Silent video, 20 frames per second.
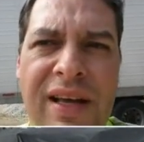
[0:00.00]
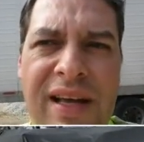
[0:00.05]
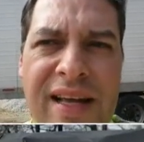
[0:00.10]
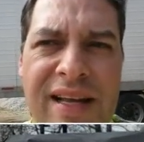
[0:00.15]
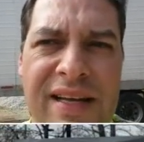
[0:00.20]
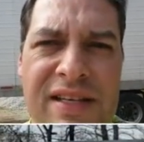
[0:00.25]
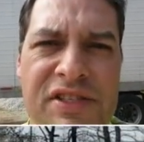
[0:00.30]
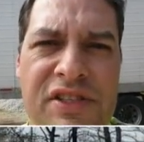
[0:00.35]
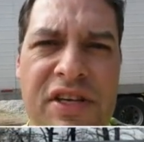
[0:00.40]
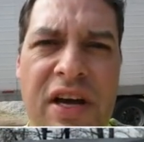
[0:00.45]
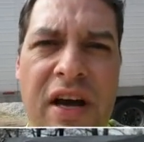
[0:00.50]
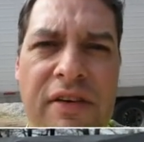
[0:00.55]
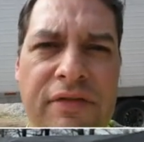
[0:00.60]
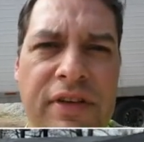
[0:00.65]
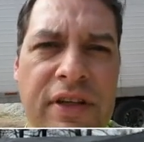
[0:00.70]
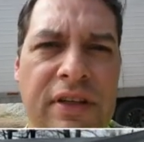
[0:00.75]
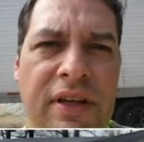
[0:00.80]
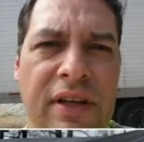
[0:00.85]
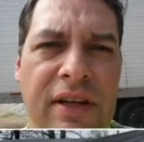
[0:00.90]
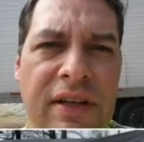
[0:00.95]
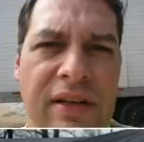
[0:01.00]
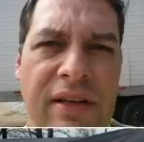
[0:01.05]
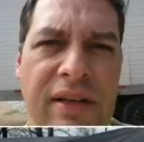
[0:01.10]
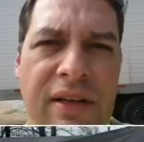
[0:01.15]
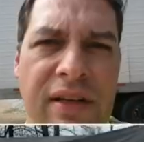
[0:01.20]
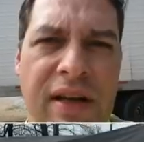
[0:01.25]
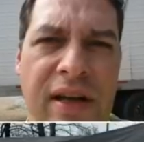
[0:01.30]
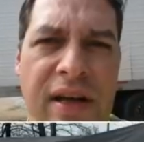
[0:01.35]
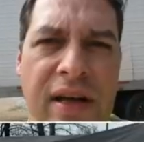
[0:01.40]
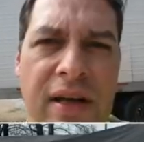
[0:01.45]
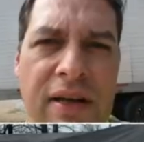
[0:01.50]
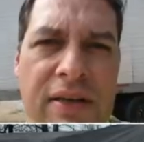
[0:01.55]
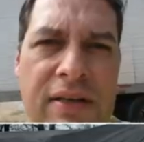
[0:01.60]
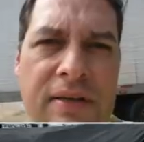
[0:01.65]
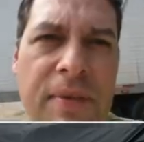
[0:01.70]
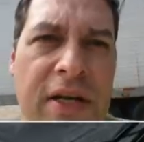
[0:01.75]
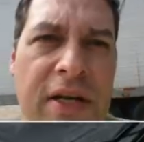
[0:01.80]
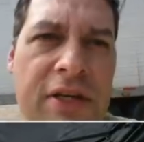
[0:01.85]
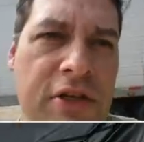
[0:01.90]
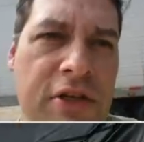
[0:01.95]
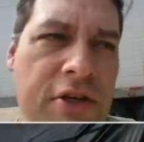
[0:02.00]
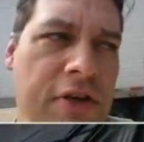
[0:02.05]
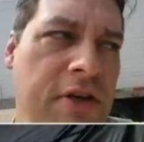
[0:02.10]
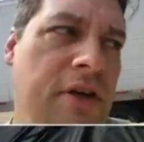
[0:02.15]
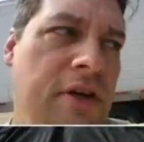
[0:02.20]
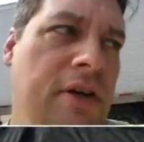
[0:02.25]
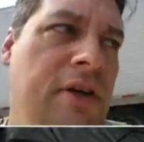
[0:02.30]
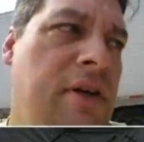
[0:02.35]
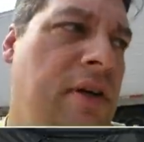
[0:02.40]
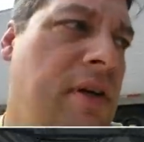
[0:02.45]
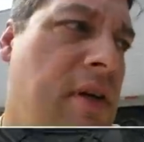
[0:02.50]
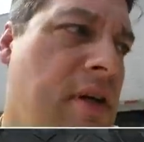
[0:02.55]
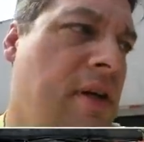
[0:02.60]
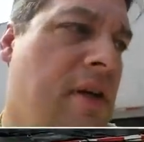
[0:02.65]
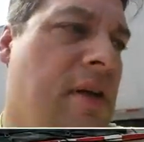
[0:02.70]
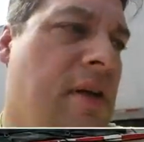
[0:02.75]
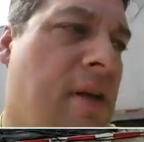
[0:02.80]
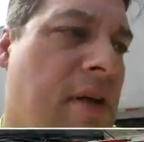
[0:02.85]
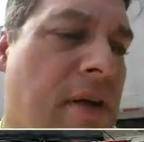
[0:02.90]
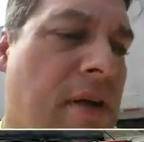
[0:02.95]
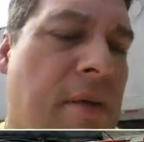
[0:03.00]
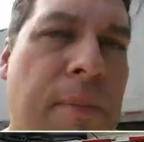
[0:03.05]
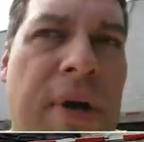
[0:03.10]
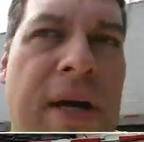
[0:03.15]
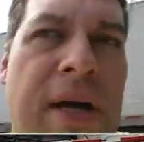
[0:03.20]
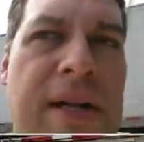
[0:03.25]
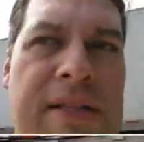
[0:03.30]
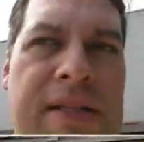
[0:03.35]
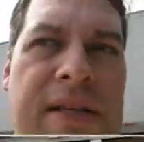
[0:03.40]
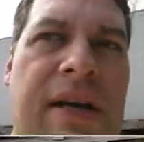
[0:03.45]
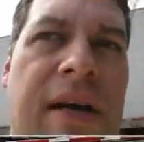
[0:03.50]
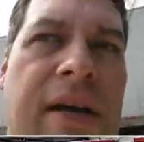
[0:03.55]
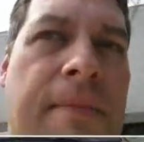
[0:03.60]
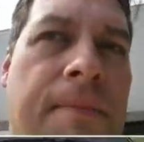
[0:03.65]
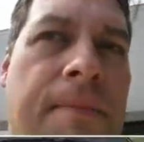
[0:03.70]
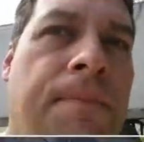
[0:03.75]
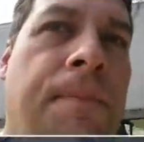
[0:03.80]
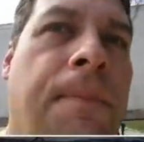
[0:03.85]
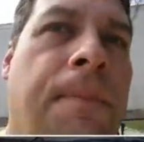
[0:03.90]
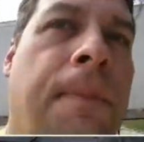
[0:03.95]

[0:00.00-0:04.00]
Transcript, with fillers: it is covered uh, to make sure, but um,